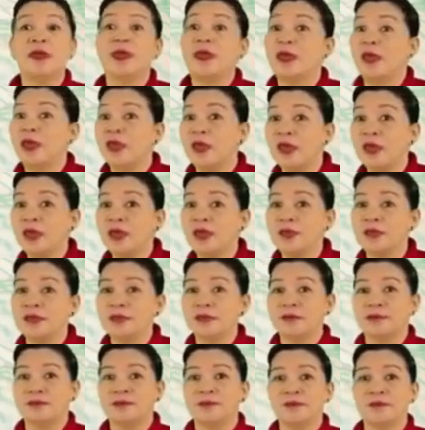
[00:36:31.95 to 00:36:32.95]
A.
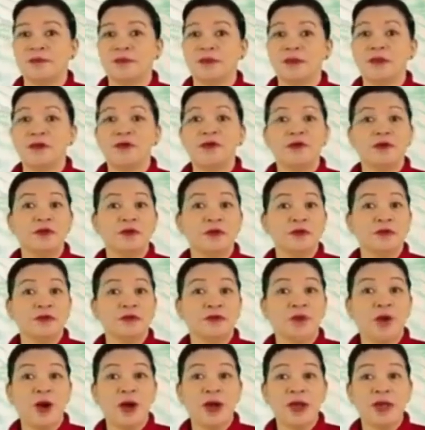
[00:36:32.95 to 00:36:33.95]

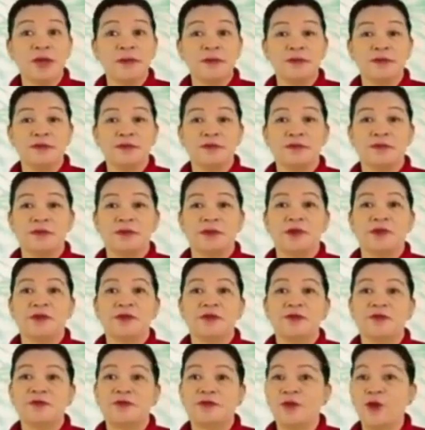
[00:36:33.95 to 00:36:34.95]
5,
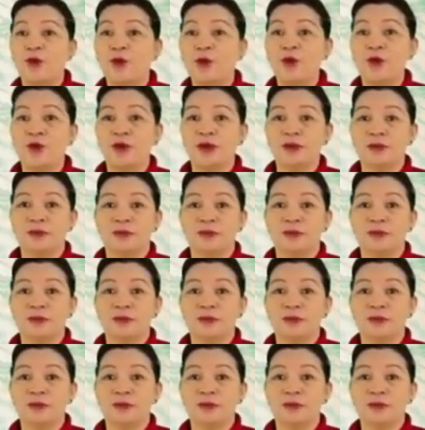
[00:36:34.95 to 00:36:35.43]
4,